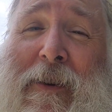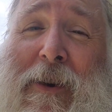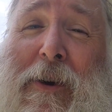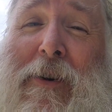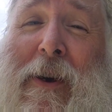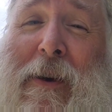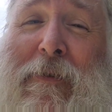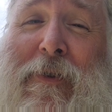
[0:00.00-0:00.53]

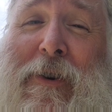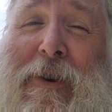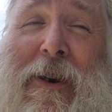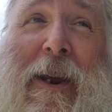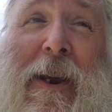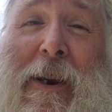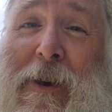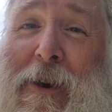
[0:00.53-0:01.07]
Y'all have a good
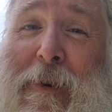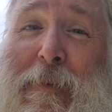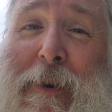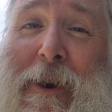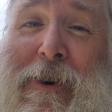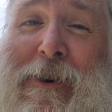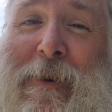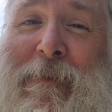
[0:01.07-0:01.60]
day and God
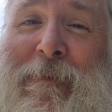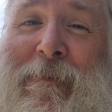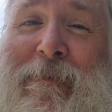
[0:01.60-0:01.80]
bless you.